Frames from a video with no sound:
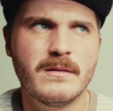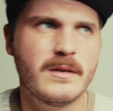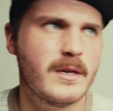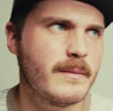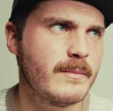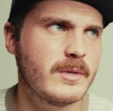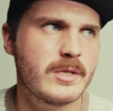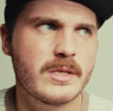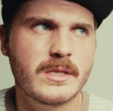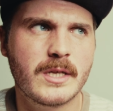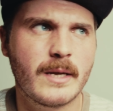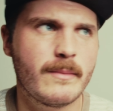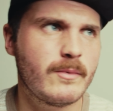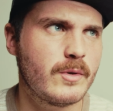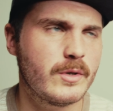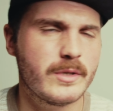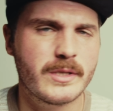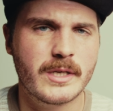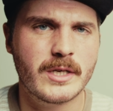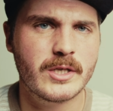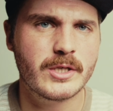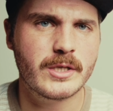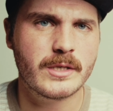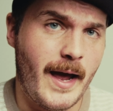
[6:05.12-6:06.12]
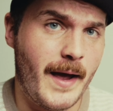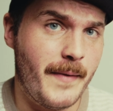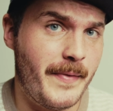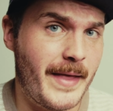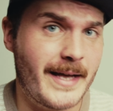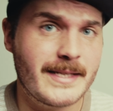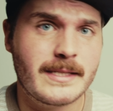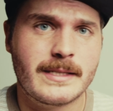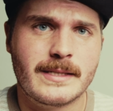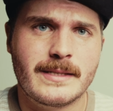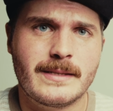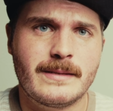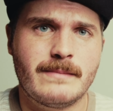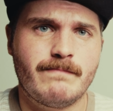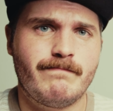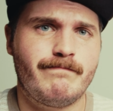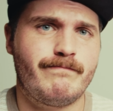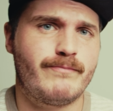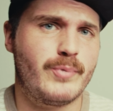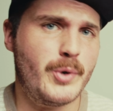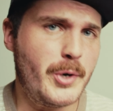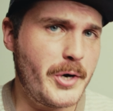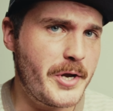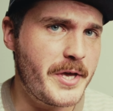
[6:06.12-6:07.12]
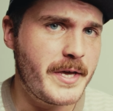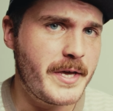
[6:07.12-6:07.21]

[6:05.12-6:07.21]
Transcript: image stabilization. And that's pretty